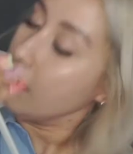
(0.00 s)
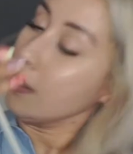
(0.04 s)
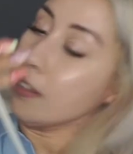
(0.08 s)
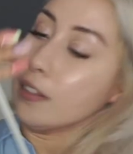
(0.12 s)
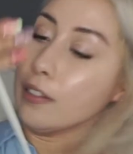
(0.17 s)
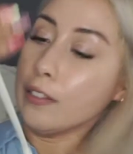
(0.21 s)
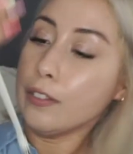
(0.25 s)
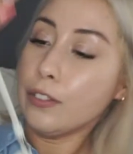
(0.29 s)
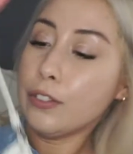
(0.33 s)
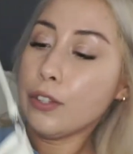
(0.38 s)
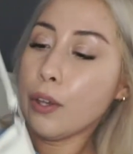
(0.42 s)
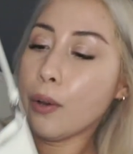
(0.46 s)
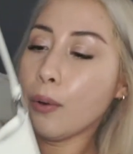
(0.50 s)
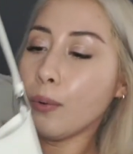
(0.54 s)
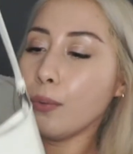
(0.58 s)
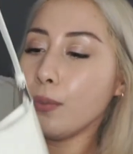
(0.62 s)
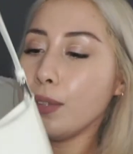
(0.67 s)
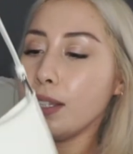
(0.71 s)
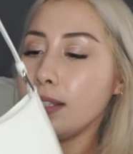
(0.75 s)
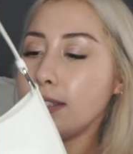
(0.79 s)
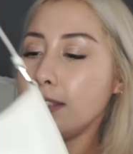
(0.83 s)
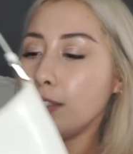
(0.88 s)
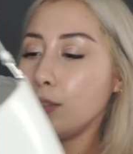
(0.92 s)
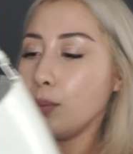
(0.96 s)
so
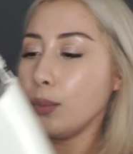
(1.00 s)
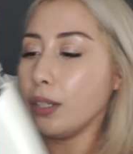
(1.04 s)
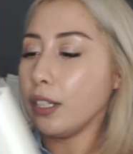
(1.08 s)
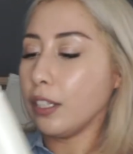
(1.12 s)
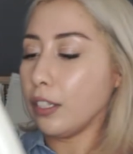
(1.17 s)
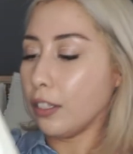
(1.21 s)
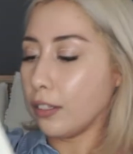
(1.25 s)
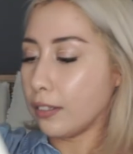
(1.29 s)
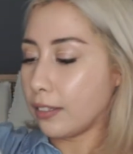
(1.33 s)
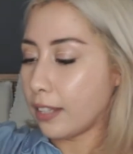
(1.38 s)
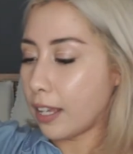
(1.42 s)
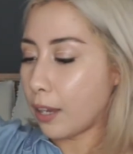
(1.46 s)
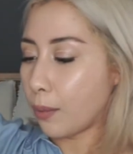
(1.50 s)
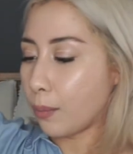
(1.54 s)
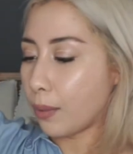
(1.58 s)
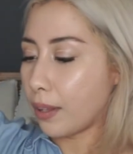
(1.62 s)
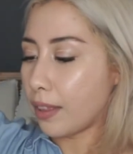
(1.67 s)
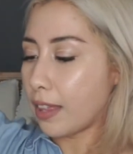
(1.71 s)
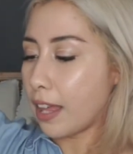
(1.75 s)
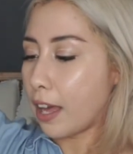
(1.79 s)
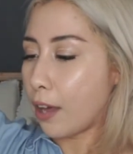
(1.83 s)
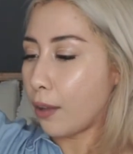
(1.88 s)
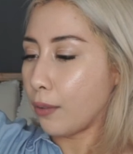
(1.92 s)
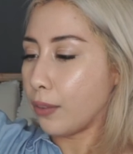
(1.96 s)
this is what it looks like
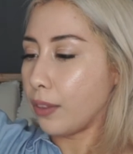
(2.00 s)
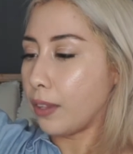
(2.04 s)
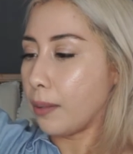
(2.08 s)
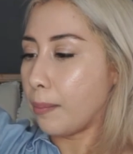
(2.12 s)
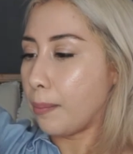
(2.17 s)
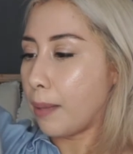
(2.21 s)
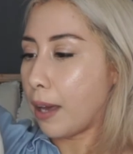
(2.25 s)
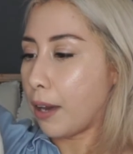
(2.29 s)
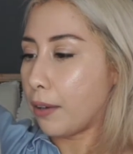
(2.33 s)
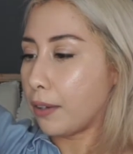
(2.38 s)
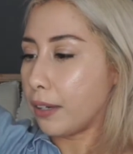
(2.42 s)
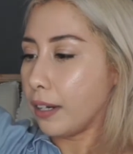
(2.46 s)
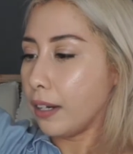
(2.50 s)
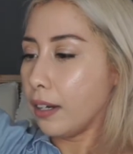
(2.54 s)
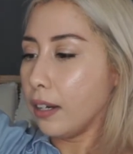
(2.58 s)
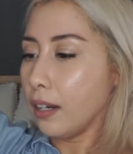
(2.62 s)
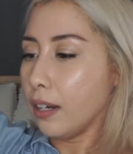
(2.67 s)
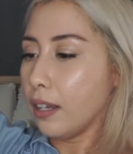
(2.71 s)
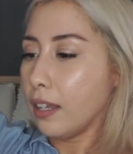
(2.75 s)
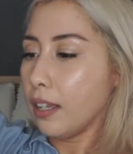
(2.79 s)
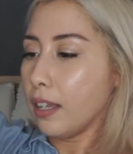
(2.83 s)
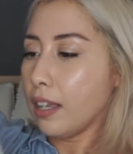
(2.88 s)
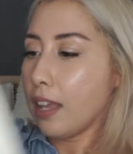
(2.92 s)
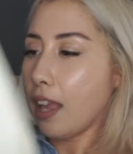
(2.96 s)
without the powder,
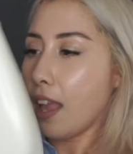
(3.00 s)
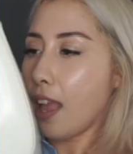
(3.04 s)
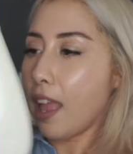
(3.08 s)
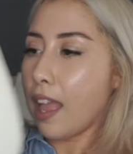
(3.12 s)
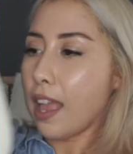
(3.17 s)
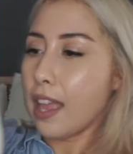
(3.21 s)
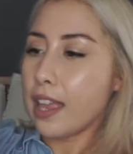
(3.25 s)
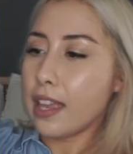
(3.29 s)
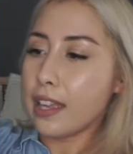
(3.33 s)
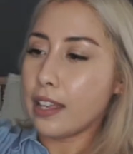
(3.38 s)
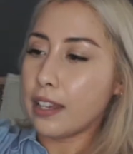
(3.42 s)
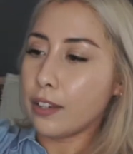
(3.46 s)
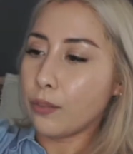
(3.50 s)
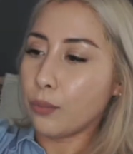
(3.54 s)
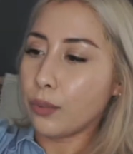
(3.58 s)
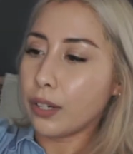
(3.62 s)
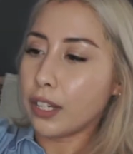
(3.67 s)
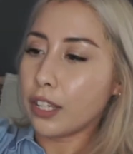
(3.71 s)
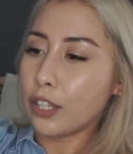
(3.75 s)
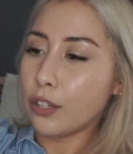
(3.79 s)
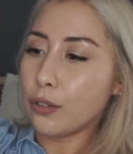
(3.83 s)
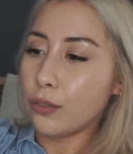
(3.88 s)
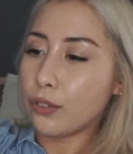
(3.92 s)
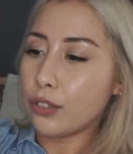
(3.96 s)
and what
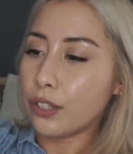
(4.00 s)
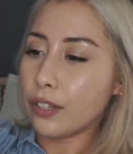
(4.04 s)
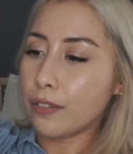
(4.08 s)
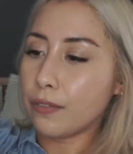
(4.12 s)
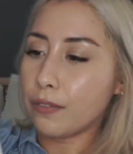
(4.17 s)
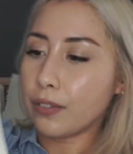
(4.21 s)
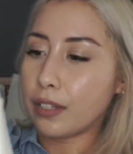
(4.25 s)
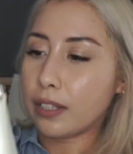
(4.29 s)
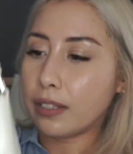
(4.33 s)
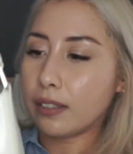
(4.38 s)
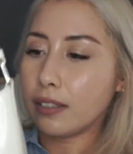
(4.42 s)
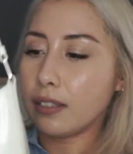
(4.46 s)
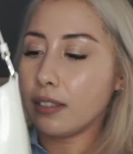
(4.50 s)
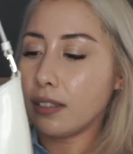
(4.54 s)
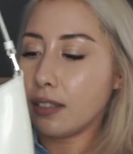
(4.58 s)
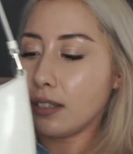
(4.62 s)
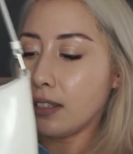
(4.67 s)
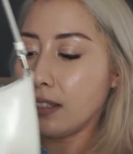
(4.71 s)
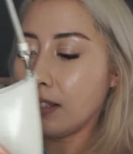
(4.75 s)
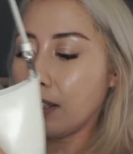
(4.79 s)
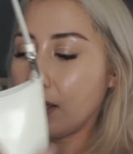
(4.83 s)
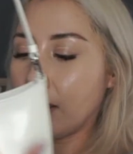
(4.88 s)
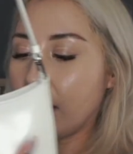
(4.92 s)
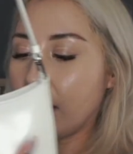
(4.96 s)
a huge difference. Look at